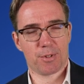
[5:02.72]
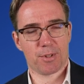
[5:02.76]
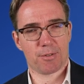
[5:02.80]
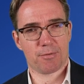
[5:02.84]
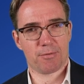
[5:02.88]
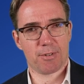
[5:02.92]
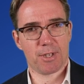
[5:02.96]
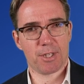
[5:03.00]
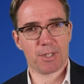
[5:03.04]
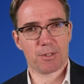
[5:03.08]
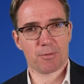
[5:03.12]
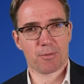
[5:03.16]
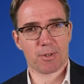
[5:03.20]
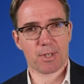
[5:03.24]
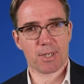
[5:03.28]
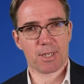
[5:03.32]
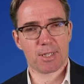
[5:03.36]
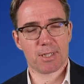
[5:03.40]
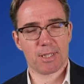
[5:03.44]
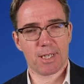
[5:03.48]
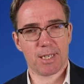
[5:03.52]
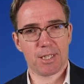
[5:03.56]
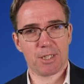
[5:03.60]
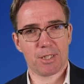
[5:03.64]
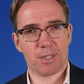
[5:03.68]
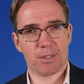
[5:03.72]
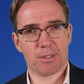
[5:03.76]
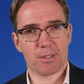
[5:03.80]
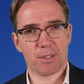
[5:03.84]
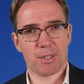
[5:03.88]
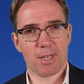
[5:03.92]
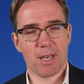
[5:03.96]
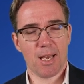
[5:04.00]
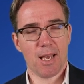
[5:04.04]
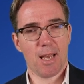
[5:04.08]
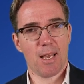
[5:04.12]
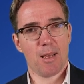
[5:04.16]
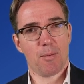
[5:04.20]
of regional organizations,
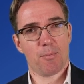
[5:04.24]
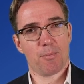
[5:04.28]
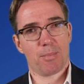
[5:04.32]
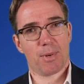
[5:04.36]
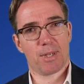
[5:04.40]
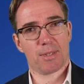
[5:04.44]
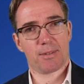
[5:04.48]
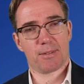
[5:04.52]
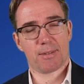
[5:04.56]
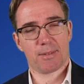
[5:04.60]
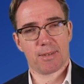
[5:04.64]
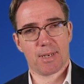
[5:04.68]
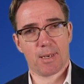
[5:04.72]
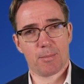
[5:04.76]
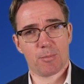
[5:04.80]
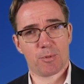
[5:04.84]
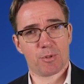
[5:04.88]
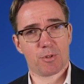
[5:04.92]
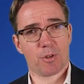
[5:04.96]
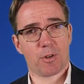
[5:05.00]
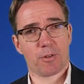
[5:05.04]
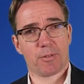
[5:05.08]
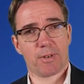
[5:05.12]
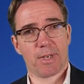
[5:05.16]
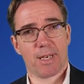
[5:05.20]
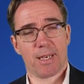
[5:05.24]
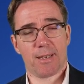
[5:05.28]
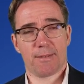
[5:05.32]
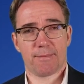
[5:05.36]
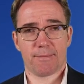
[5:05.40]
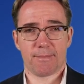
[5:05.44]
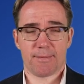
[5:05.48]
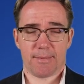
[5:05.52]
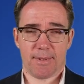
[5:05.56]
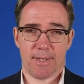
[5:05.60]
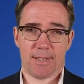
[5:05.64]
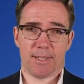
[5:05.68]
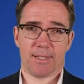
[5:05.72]
but I'm sorry,
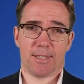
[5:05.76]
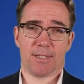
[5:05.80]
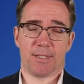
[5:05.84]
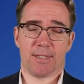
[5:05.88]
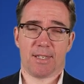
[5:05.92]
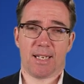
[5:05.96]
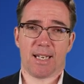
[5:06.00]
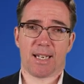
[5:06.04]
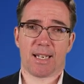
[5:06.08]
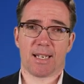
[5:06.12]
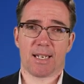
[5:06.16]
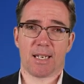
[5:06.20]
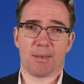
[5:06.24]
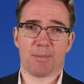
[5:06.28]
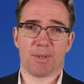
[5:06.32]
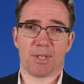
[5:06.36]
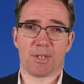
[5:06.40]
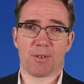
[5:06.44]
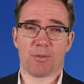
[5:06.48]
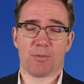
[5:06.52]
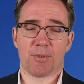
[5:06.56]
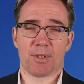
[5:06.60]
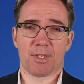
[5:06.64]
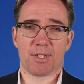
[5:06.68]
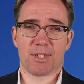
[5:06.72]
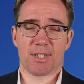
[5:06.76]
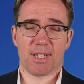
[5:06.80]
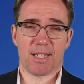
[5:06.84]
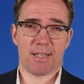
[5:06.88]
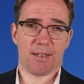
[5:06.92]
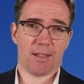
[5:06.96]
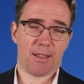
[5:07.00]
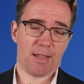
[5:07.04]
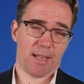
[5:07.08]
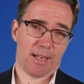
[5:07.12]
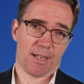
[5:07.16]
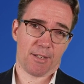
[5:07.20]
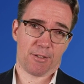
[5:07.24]
this is an academic course and I
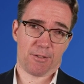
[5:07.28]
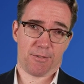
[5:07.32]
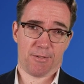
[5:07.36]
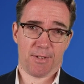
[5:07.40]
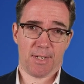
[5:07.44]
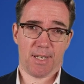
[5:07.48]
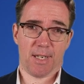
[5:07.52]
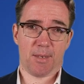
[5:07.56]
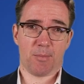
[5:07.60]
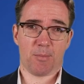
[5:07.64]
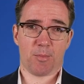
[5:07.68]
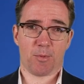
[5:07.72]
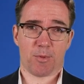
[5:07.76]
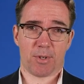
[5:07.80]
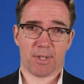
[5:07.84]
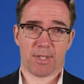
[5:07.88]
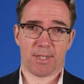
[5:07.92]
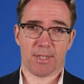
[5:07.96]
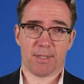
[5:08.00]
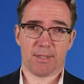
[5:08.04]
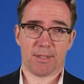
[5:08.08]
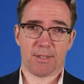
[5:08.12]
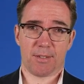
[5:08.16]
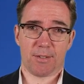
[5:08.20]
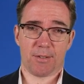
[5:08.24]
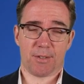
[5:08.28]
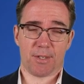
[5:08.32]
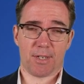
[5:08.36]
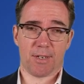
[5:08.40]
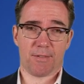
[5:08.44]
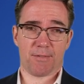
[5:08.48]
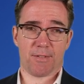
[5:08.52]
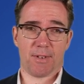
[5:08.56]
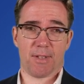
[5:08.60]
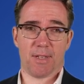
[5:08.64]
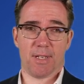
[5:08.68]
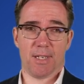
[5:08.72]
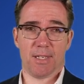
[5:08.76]
think it's really important to
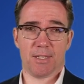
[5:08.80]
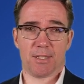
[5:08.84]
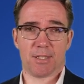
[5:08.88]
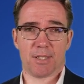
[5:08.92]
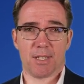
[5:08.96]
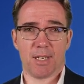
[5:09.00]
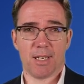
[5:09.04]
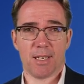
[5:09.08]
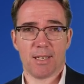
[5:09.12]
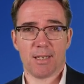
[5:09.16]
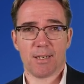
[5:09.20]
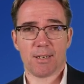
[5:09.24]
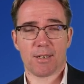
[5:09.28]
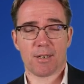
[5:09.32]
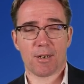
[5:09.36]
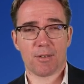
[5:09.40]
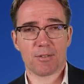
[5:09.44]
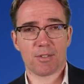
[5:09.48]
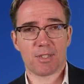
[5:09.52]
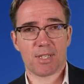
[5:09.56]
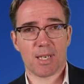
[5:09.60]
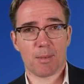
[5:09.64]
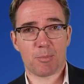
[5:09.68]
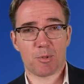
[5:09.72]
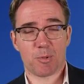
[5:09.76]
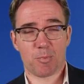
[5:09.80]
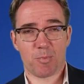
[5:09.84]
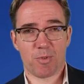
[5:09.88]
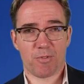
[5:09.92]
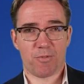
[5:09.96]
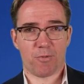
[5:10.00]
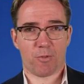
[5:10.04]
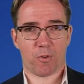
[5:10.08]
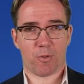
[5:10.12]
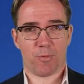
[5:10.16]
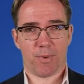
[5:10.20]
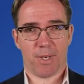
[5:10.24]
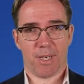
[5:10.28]
cover these concepts
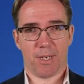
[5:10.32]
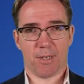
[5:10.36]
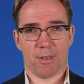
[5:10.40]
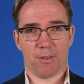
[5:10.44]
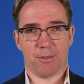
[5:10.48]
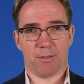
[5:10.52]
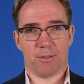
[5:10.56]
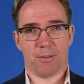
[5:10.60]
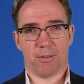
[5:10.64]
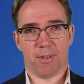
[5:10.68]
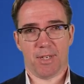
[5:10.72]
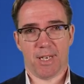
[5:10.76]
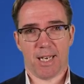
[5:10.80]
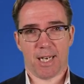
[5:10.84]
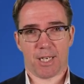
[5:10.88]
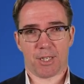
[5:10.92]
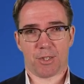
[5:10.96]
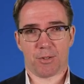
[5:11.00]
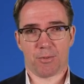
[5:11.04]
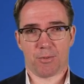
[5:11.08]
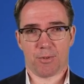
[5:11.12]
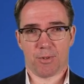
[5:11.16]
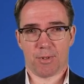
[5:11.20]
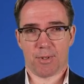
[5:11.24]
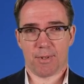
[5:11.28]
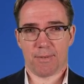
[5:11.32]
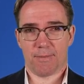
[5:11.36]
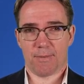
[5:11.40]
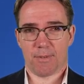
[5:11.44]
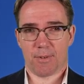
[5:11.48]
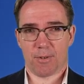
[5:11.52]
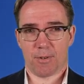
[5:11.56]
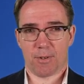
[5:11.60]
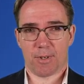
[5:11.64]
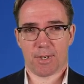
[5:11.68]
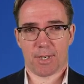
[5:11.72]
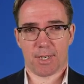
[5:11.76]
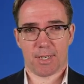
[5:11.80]
before we go to the actual
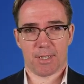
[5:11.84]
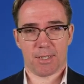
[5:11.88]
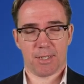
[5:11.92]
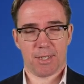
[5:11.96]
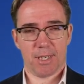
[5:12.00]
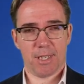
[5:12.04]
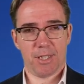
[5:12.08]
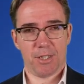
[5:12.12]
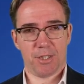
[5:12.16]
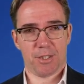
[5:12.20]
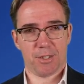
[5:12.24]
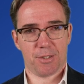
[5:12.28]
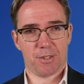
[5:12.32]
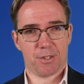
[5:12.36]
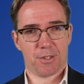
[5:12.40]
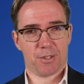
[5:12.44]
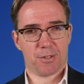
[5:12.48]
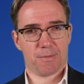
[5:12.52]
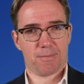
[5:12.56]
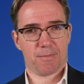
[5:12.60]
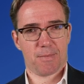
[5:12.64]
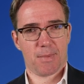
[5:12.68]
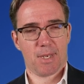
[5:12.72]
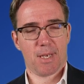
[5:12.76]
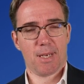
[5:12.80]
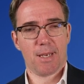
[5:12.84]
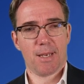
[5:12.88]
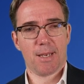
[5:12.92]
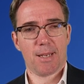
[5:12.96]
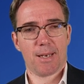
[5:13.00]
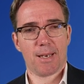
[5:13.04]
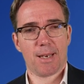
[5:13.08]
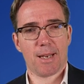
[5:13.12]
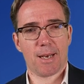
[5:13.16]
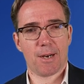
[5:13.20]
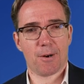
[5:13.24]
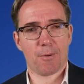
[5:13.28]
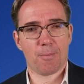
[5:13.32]
organizations.
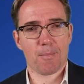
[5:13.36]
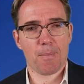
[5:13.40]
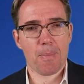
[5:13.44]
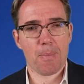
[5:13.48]
Now,